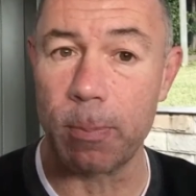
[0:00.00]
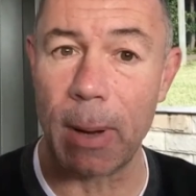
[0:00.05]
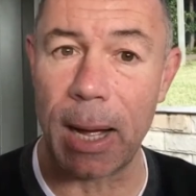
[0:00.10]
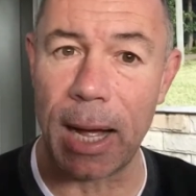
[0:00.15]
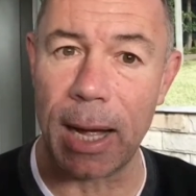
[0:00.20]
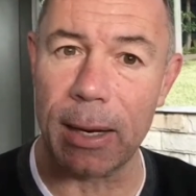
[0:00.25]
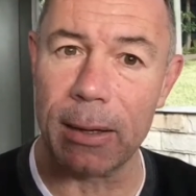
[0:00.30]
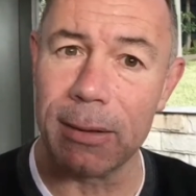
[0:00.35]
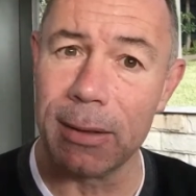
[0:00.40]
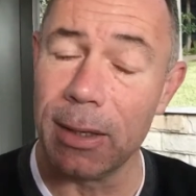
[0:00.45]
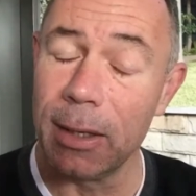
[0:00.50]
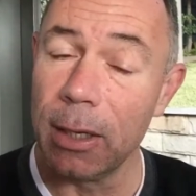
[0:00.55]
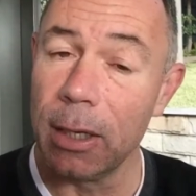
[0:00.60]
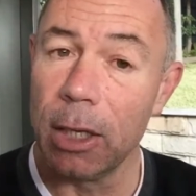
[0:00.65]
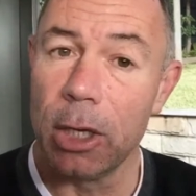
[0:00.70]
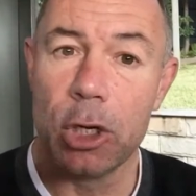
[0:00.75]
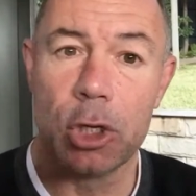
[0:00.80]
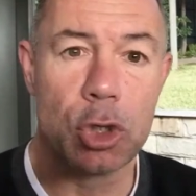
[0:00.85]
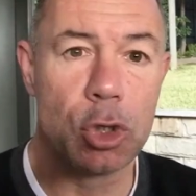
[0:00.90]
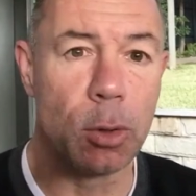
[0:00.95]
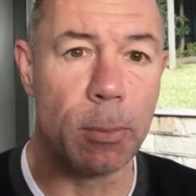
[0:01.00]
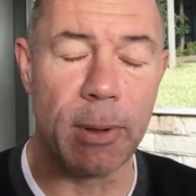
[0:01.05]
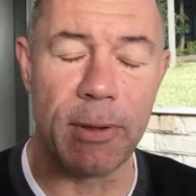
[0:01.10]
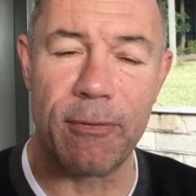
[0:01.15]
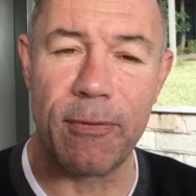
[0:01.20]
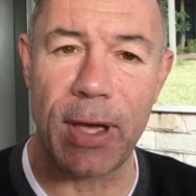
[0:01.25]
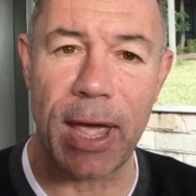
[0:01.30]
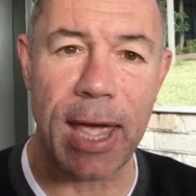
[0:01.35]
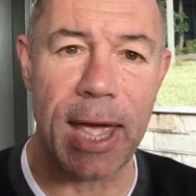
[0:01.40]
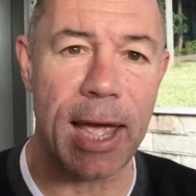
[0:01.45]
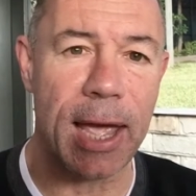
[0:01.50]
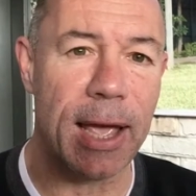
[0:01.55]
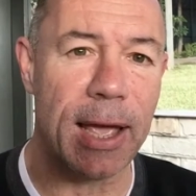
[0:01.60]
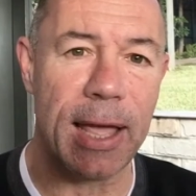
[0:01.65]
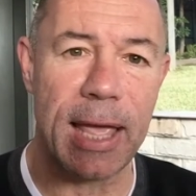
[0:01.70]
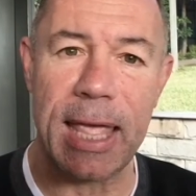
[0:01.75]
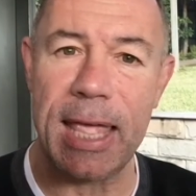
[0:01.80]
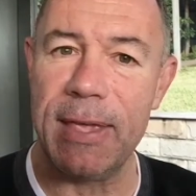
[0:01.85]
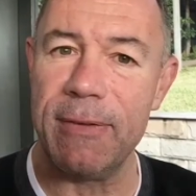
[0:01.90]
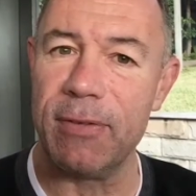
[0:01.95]
But to be
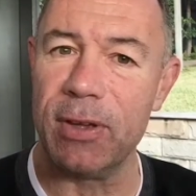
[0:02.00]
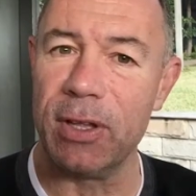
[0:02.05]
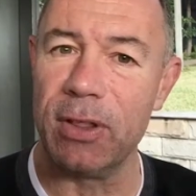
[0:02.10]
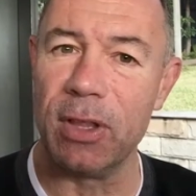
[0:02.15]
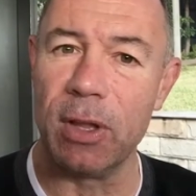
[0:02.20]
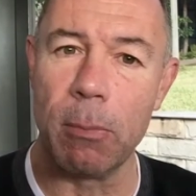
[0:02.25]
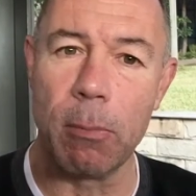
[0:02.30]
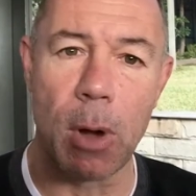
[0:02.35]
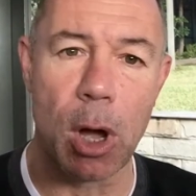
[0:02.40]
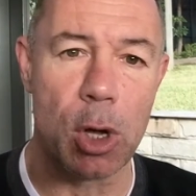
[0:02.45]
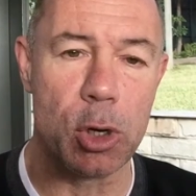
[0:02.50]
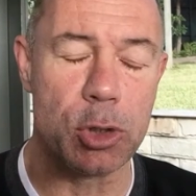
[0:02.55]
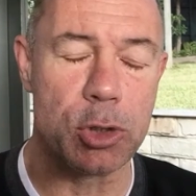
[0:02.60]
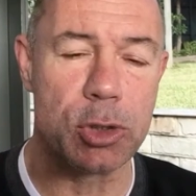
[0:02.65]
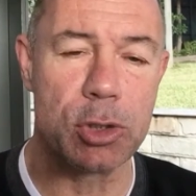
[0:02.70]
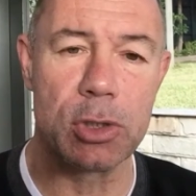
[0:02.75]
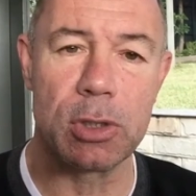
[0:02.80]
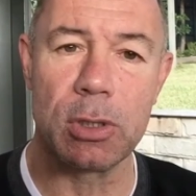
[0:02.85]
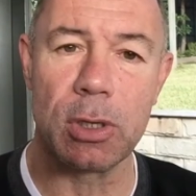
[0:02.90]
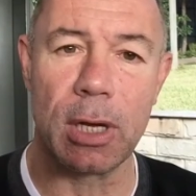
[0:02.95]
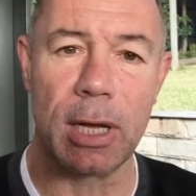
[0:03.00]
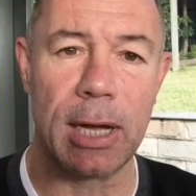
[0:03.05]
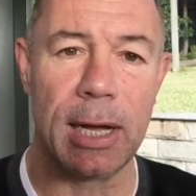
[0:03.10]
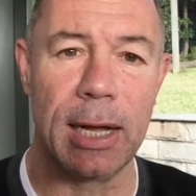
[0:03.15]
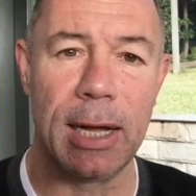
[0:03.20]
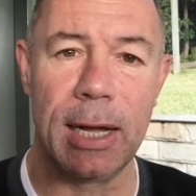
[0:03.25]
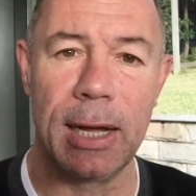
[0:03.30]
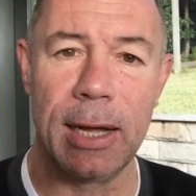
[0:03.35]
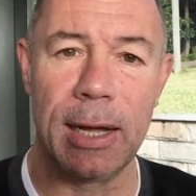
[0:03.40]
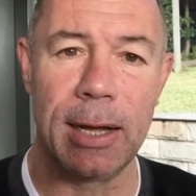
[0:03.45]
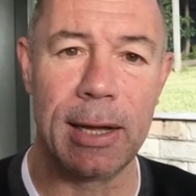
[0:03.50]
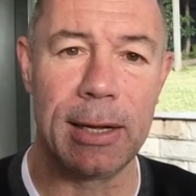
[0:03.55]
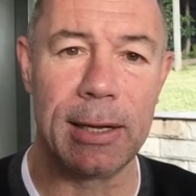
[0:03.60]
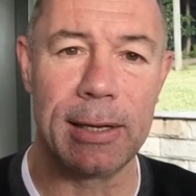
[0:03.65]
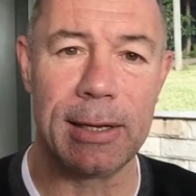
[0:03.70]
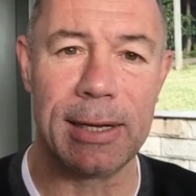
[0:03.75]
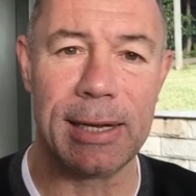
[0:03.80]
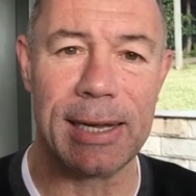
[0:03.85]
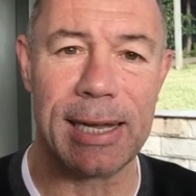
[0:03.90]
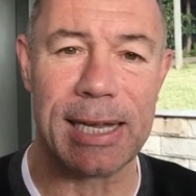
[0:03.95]
fair, even the most
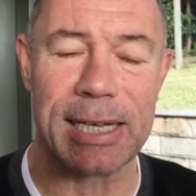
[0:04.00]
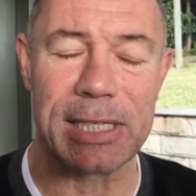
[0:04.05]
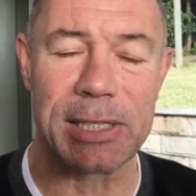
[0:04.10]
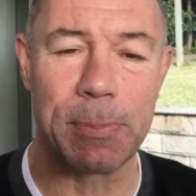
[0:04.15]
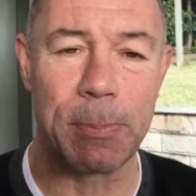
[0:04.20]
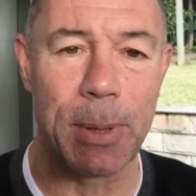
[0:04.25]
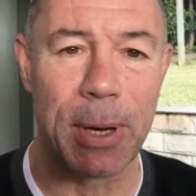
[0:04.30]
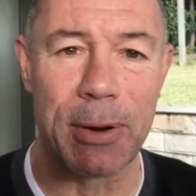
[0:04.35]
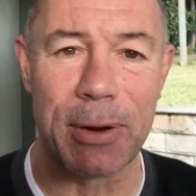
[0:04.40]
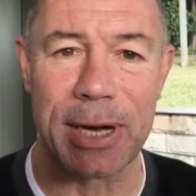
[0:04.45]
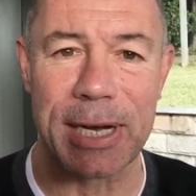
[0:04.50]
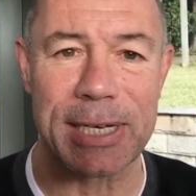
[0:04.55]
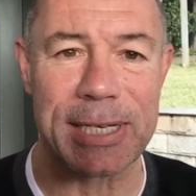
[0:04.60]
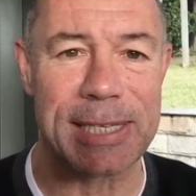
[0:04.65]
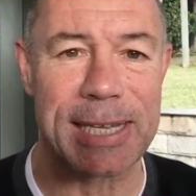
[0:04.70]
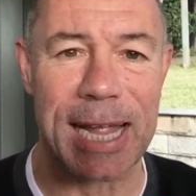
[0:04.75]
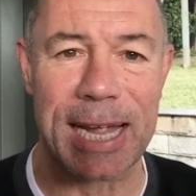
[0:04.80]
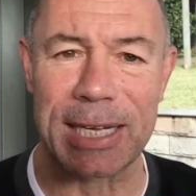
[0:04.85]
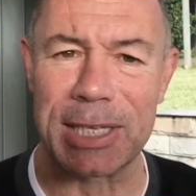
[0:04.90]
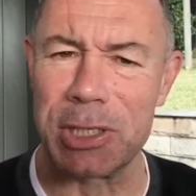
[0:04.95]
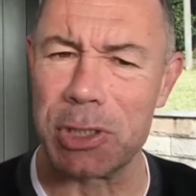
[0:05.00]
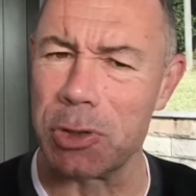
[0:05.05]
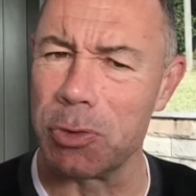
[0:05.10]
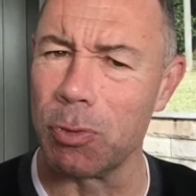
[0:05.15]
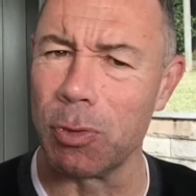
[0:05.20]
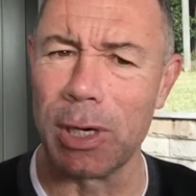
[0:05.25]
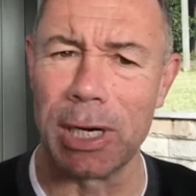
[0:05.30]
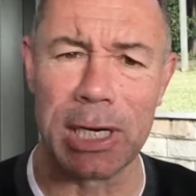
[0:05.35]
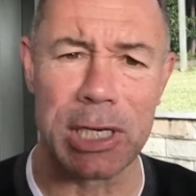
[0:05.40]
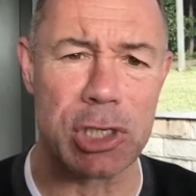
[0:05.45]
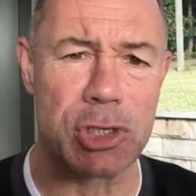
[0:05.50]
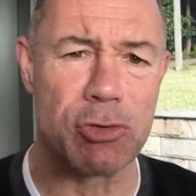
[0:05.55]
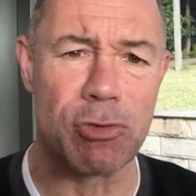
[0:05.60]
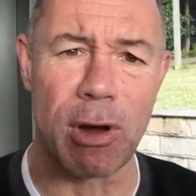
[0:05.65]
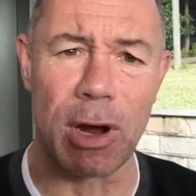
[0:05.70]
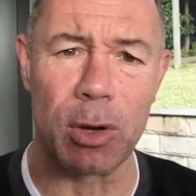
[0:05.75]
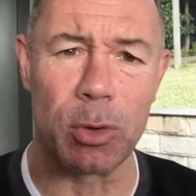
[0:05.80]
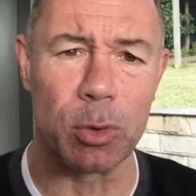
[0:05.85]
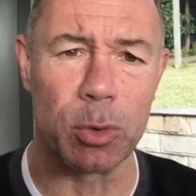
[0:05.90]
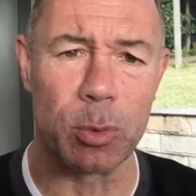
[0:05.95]
experienced actors really
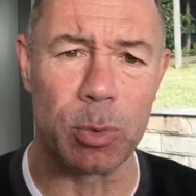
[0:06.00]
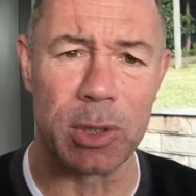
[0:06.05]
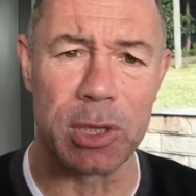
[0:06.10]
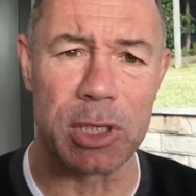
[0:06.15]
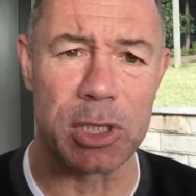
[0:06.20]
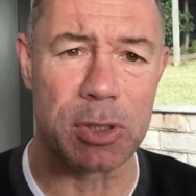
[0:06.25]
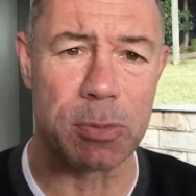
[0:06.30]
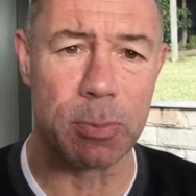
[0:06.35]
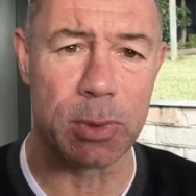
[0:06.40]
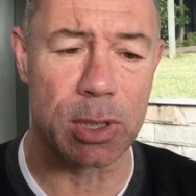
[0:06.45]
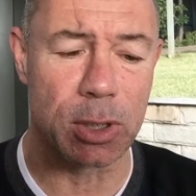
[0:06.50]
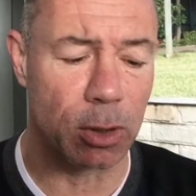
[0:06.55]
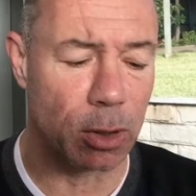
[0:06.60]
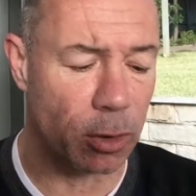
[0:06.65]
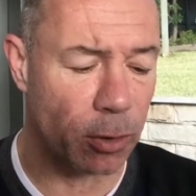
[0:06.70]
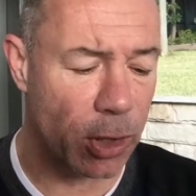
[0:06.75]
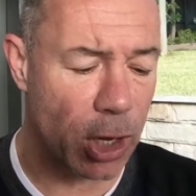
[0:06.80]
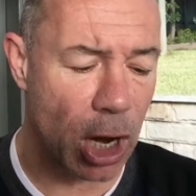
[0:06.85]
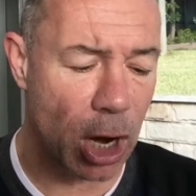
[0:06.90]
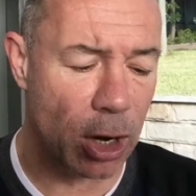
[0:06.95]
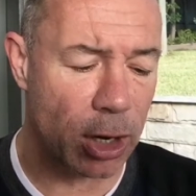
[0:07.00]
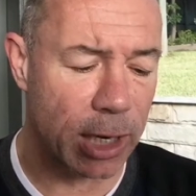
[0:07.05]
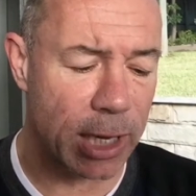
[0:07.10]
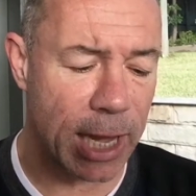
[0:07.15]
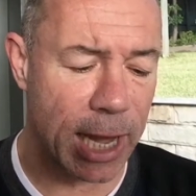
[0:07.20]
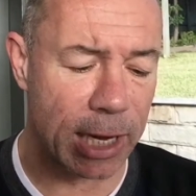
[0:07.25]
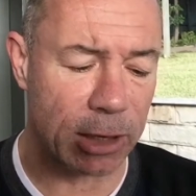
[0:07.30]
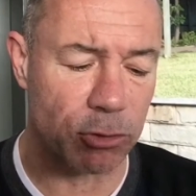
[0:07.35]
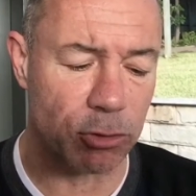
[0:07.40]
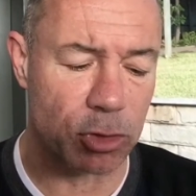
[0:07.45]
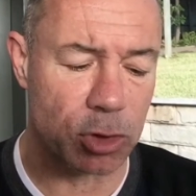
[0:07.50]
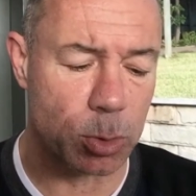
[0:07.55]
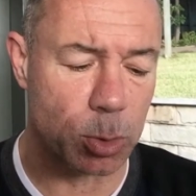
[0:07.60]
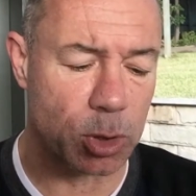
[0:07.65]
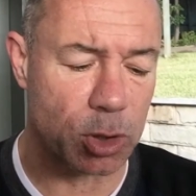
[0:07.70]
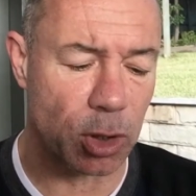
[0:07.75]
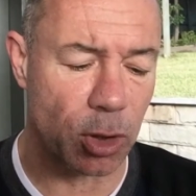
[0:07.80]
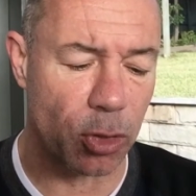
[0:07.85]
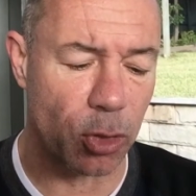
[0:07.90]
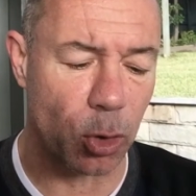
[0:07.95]
struggled with this material. The only actress
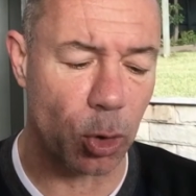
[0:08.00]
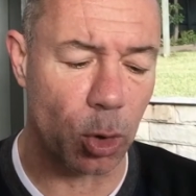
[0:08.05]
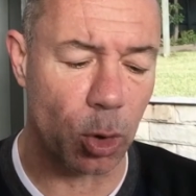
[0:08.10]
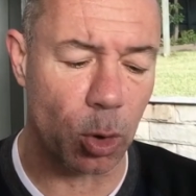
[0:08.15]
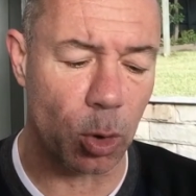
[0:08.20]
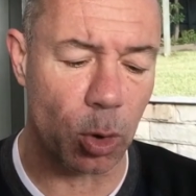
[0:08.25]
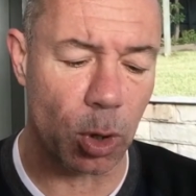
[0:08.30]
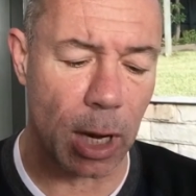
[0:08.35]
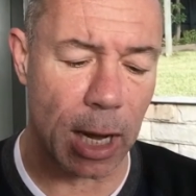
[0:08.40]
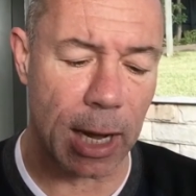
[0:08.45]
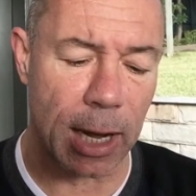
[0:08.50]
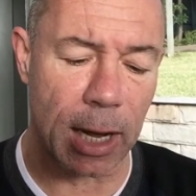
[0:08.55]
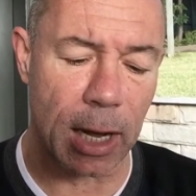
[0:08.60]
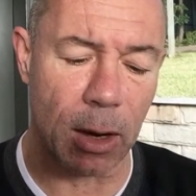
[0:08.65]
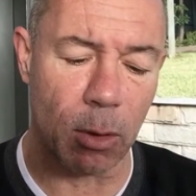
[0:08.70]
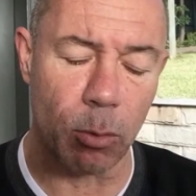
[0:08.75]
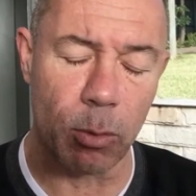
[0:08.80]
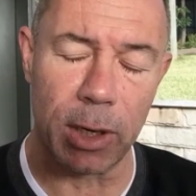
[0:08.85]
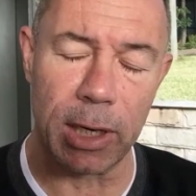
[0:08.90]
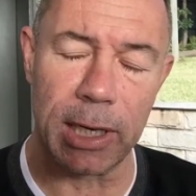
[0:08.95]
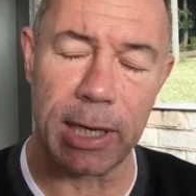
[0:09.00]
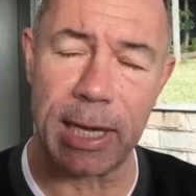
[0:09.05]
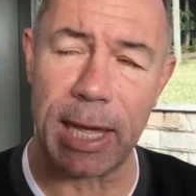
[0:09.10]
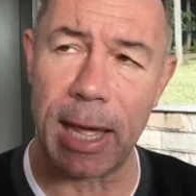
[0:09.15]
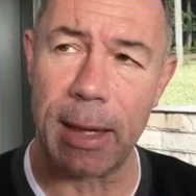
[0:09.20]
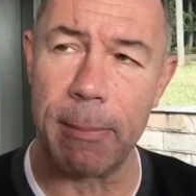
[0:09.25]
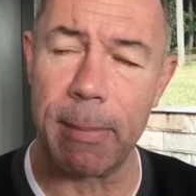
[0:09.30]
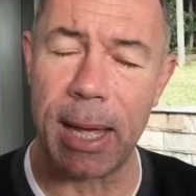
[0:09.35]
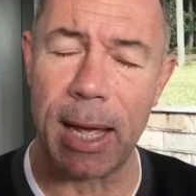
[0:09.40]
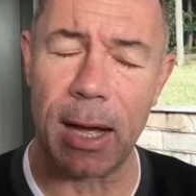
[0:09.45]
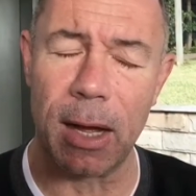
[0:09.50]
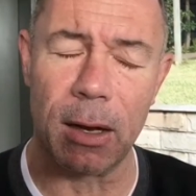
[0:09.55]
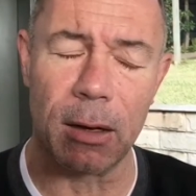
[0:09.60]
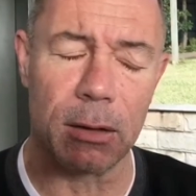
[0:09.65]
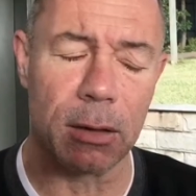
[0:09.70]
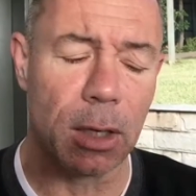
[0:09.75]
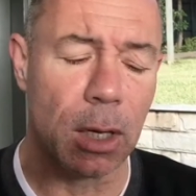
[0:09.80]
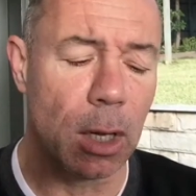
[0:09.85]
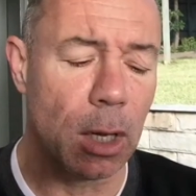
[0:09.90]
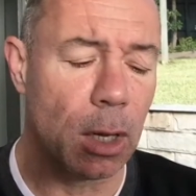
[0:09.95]
which I thought really came
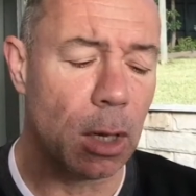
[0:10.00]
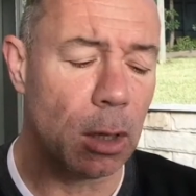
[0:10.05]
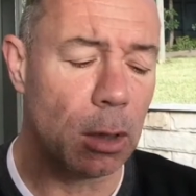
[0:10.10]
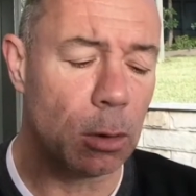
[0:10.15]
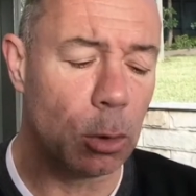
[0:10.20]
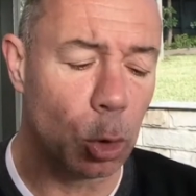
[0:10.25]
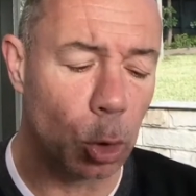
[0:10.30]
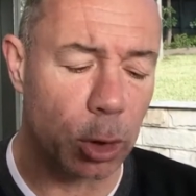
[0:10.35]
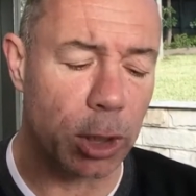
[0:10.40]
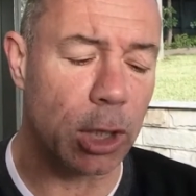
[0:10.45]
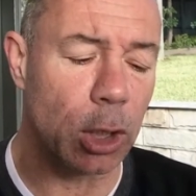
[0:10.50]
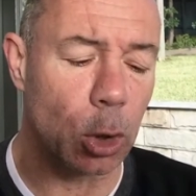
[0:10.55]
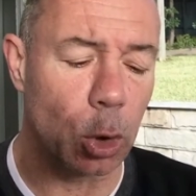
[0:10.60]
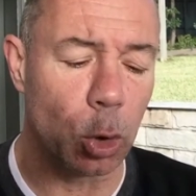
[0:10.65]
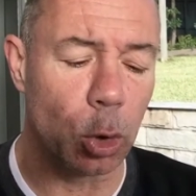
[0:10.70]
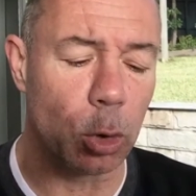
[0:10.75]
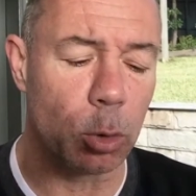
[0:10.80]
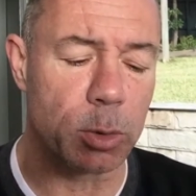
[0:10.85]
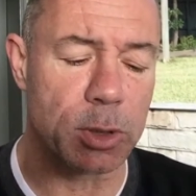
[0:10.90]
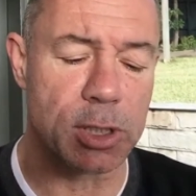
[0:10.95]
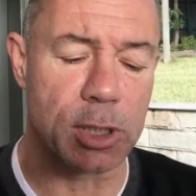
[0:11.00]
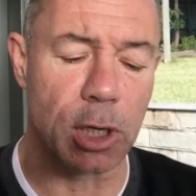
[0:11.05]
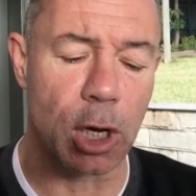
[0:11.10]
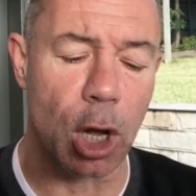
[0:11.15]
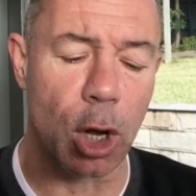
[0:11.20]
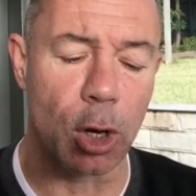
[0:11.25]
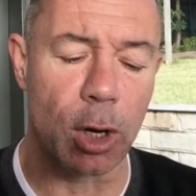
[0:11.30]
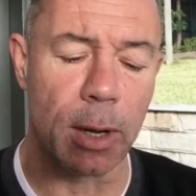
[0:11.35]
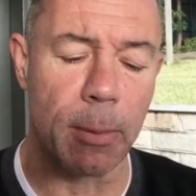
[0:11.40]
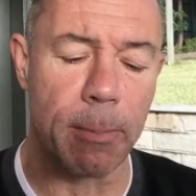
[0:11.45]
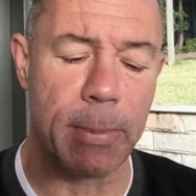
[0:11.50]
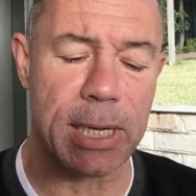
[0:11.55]
out looking good was Lola